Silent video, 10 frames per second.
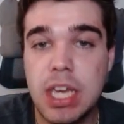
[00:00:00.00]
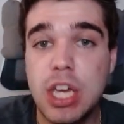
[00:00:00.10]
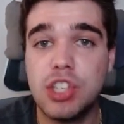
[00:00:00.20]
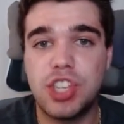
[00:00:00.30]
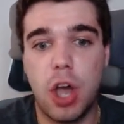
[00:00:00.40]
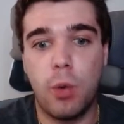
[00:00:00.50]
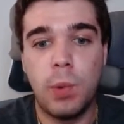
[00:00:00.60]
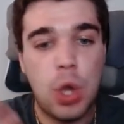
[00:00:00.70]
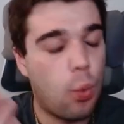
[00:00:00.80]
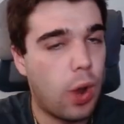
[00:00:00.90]
So
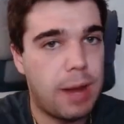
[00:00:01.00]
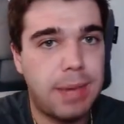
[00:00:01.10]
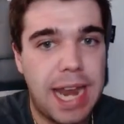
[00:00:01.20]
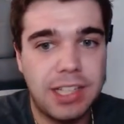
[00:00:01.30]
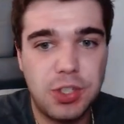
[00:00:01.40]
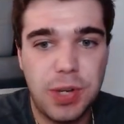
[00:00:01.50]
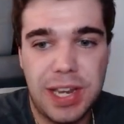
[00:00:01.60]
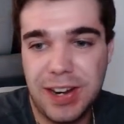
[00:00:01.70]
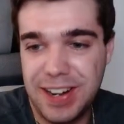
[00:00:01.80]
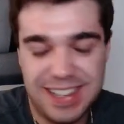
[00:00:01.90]
what I'm getting to
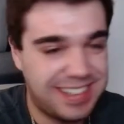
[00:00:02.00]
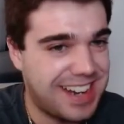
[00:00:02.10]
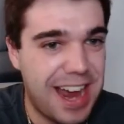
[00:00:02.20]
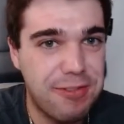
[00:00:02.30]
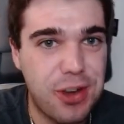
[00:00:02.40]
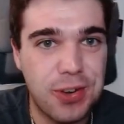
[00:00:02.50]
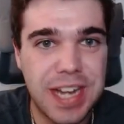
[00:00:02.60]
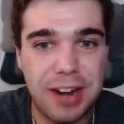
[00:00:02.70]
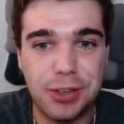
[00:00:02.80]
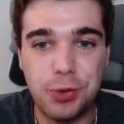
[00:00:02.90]
here and kind of going
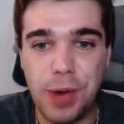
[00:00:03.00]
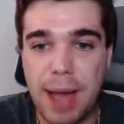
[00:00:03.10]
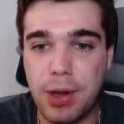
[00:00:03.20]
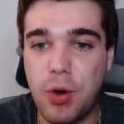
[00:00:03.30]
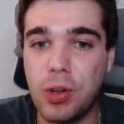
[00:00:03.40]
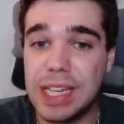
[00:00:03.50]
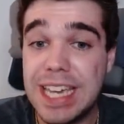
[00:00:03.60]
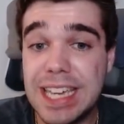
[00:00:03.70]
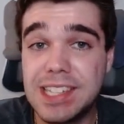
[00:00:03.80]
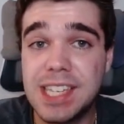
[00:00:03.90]
down a little rabbit hole
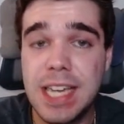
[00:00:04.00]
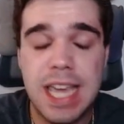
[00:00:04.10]
is,